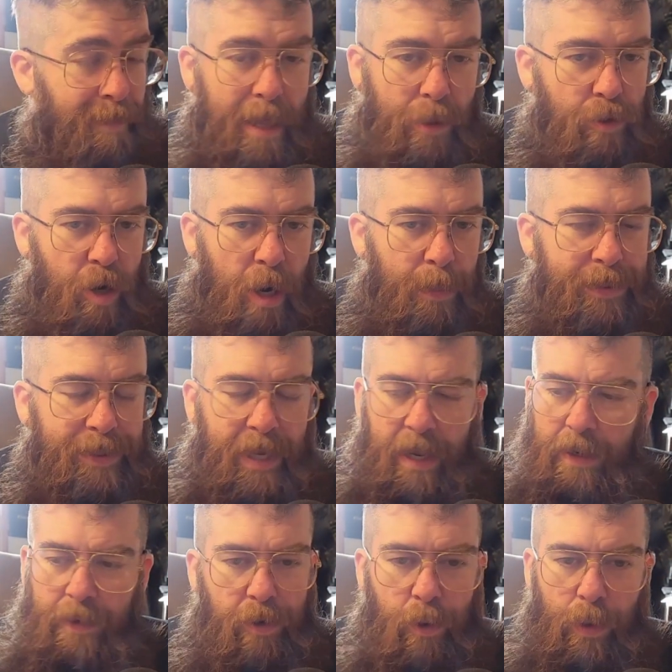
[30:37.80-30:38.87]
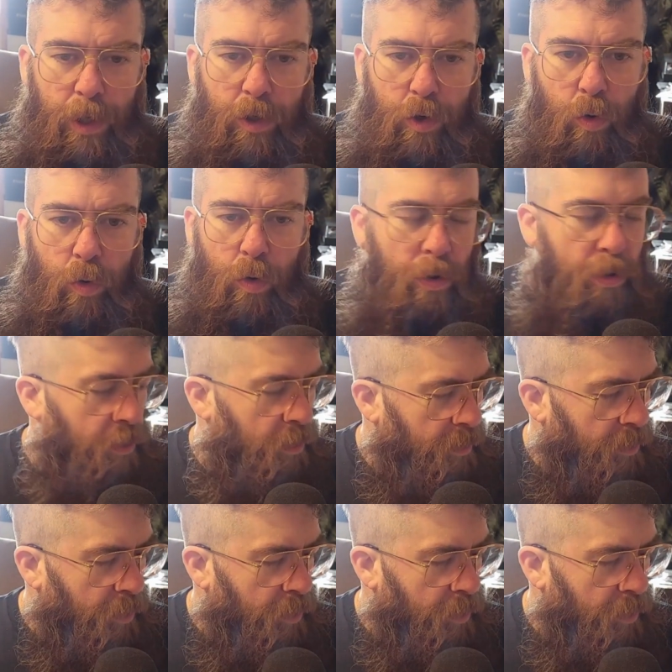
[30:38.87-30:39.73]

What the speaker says: Malacarpitan, doing cool